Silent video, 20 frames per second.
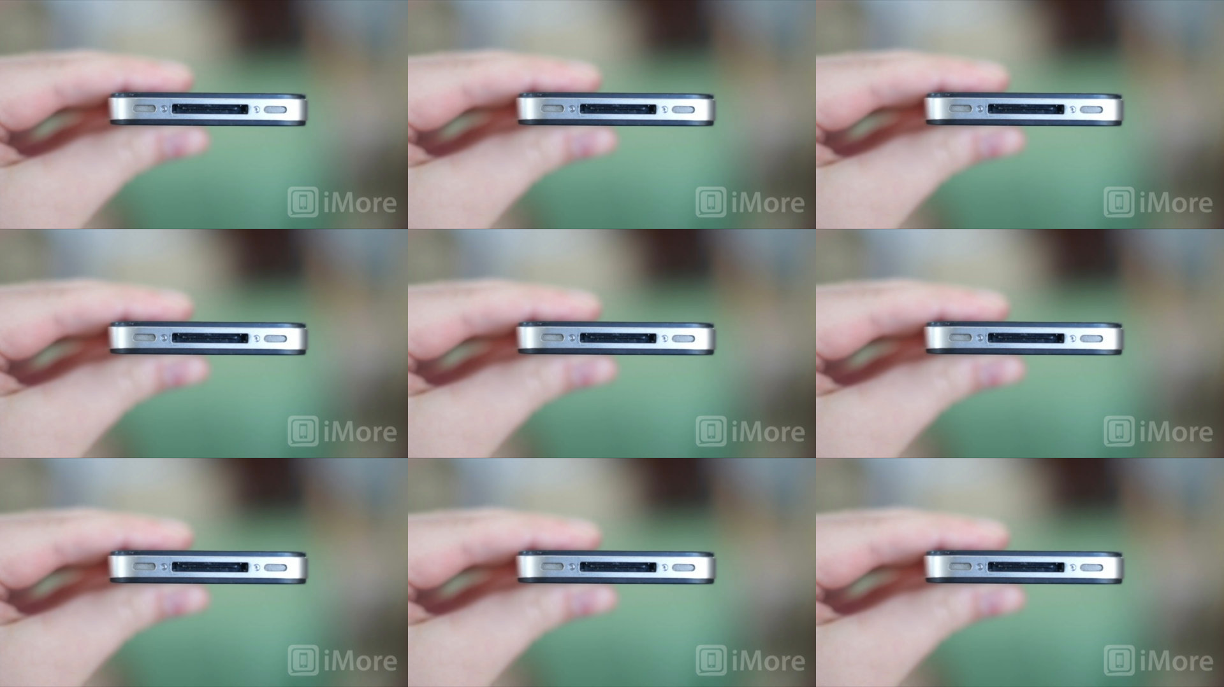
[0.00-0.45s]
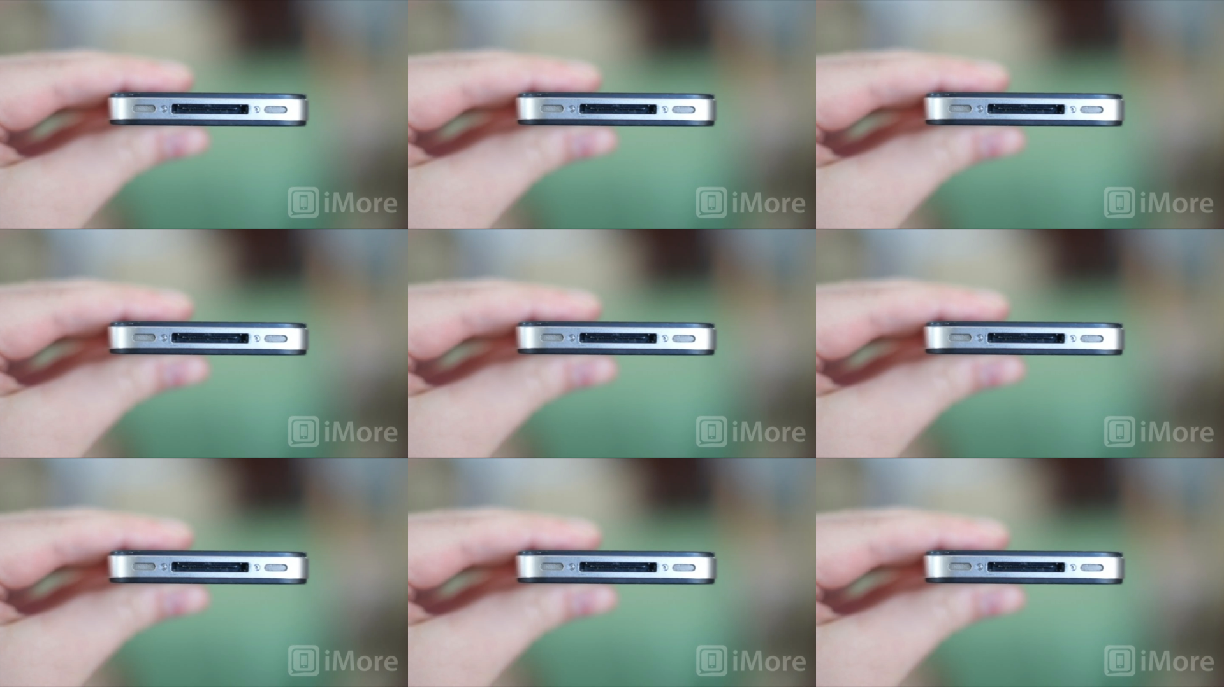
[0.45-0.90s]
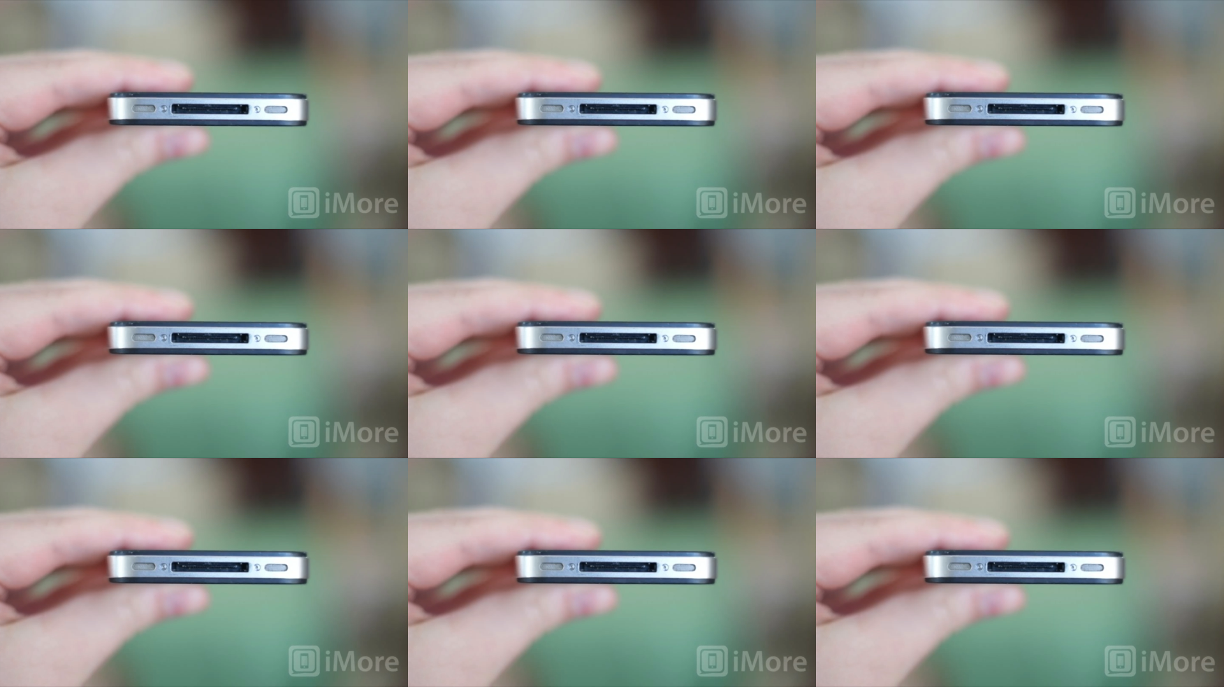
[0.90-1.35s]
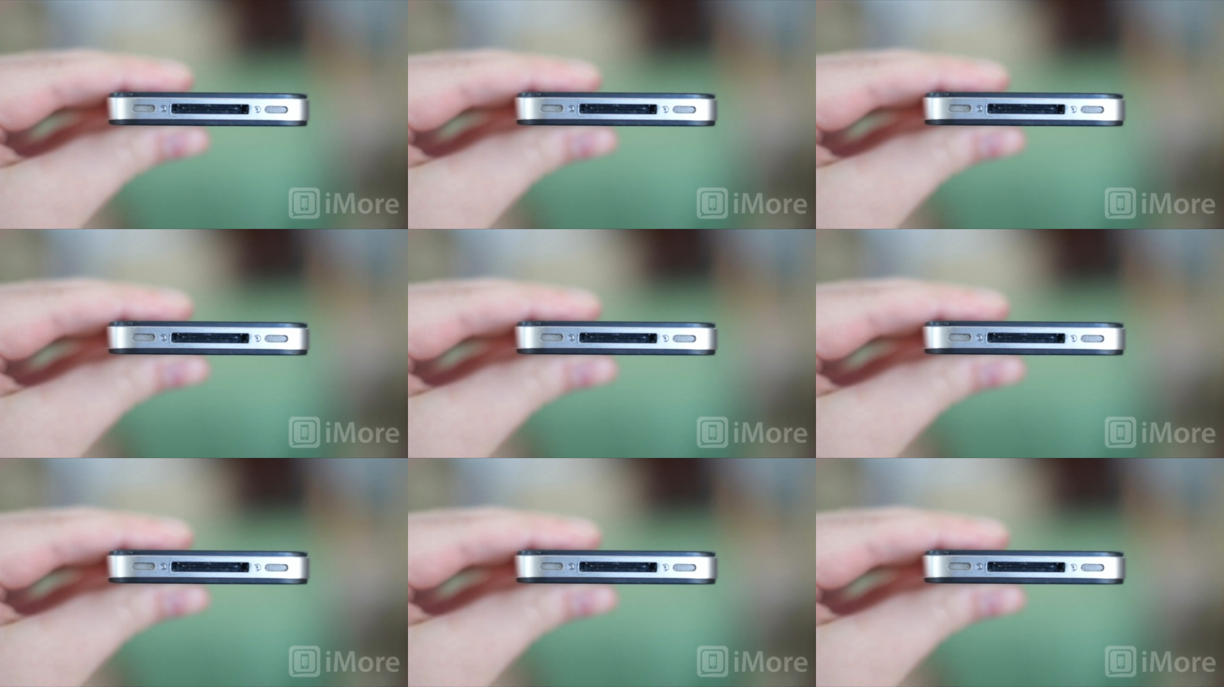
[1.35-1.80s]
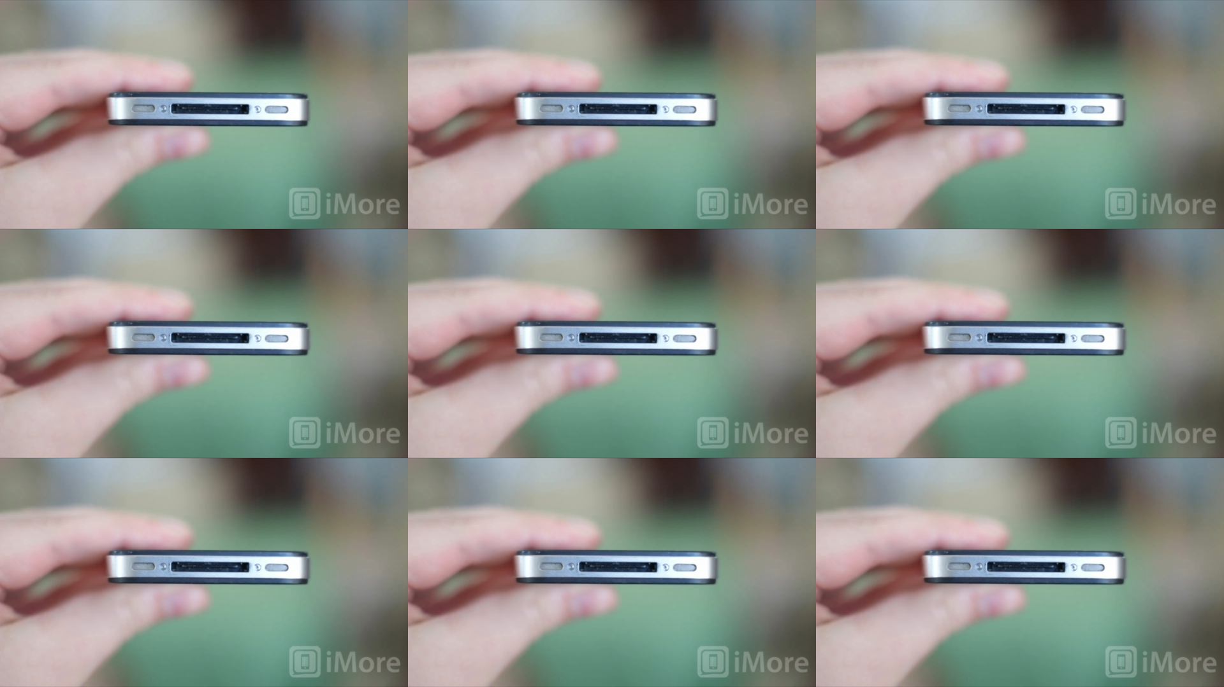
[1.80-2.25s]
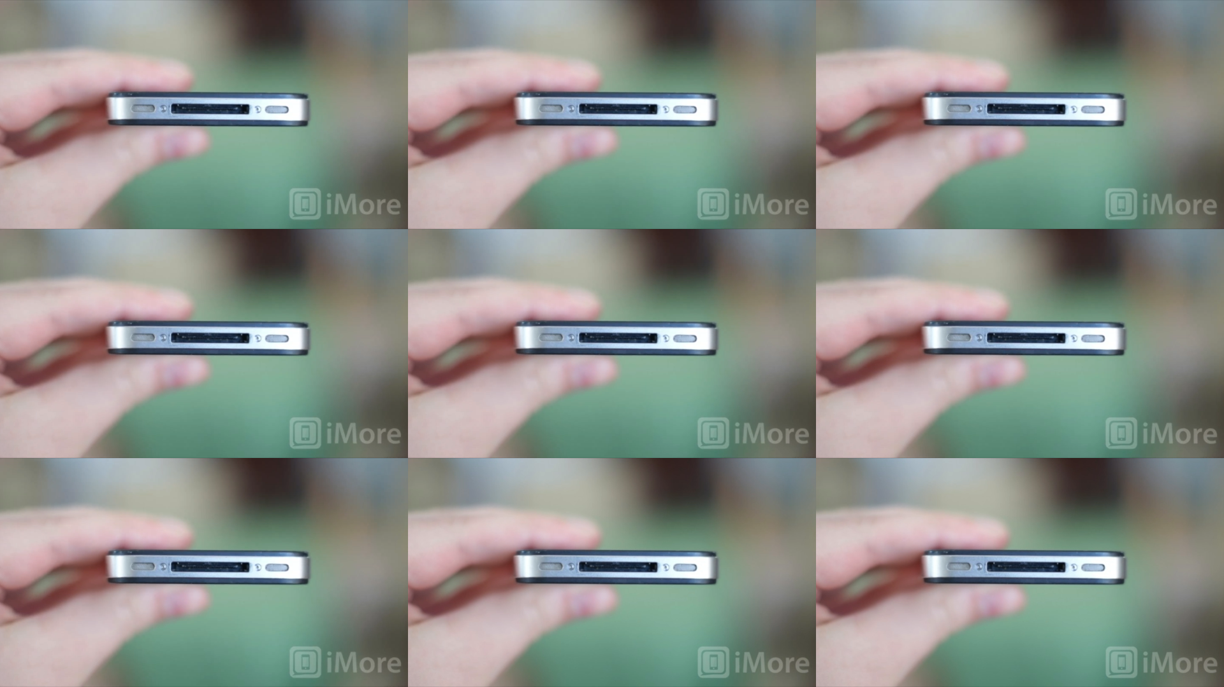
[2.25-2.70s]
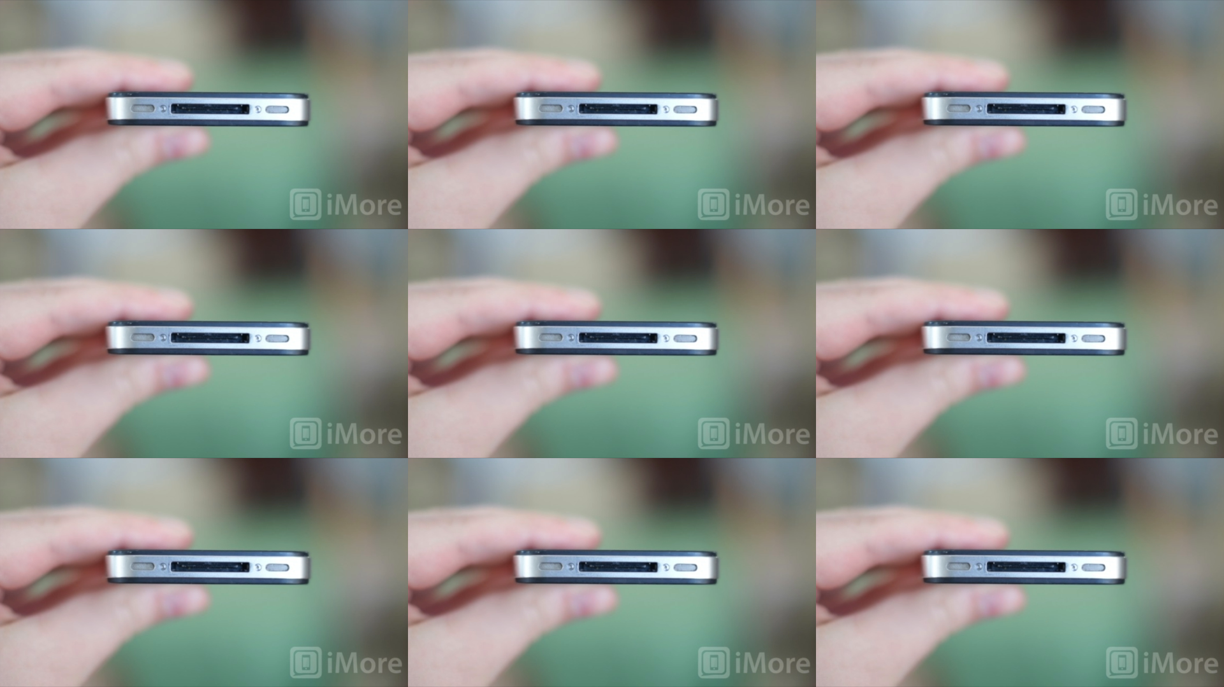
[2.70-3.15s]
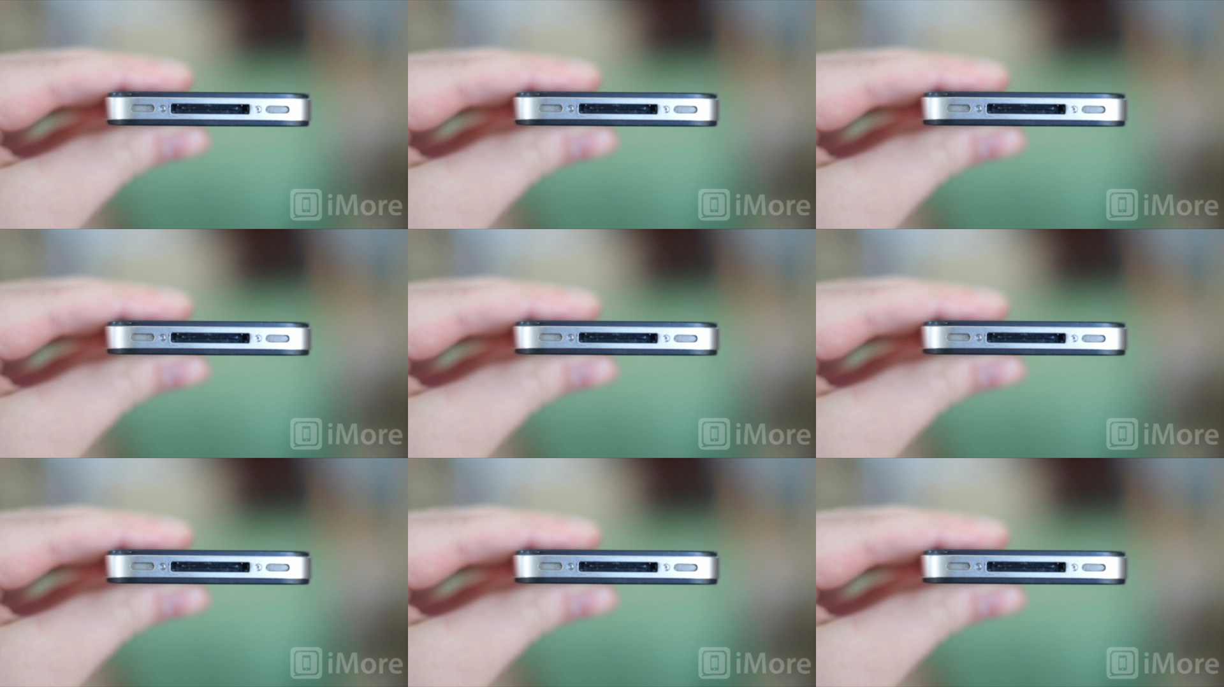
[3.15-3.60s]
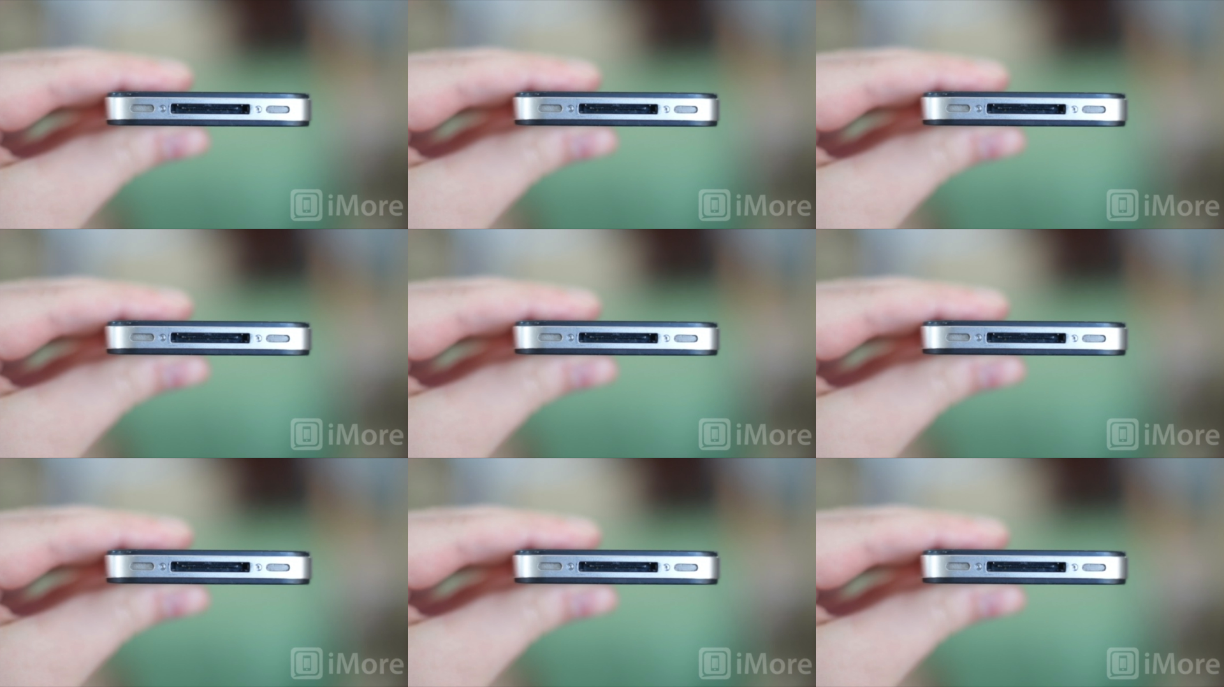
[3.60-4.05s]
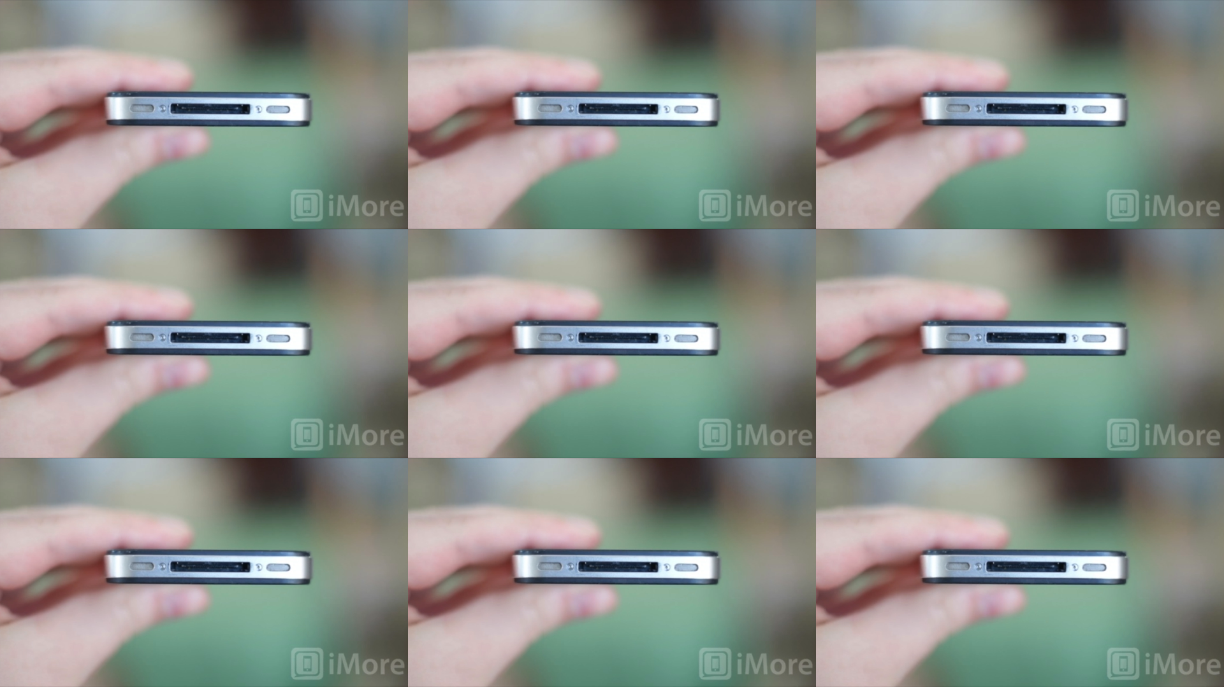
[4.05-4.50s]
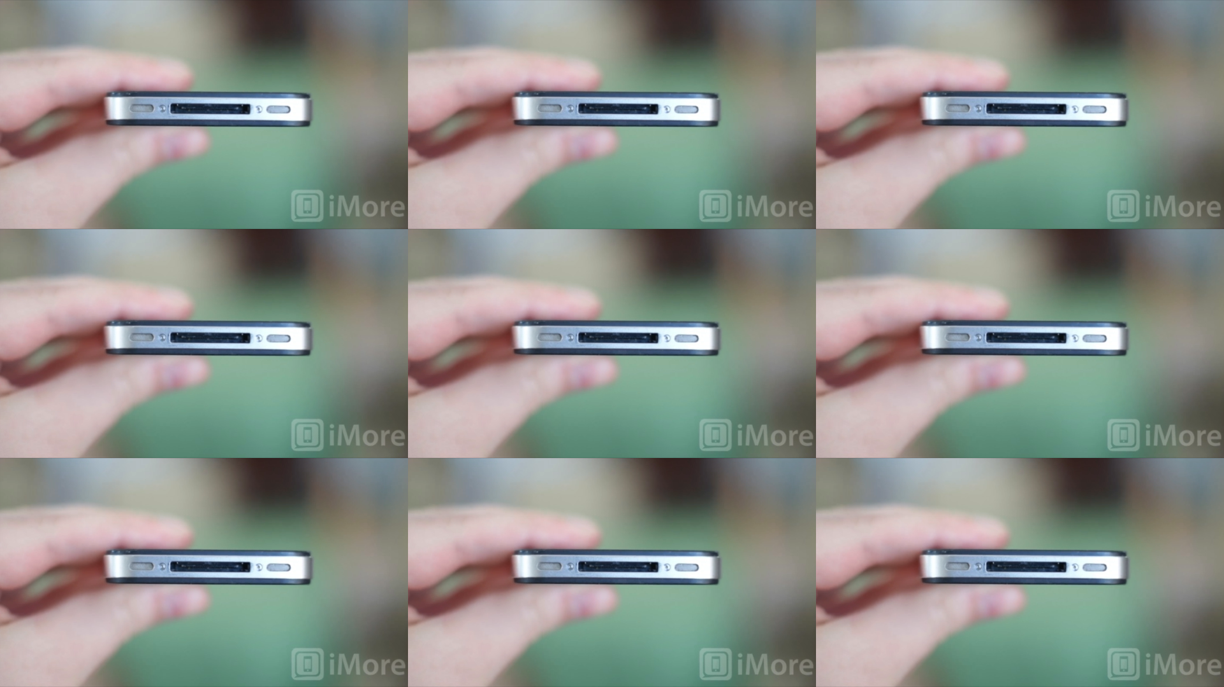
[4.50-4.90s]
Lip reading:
No face is visible, so there are no lips to read.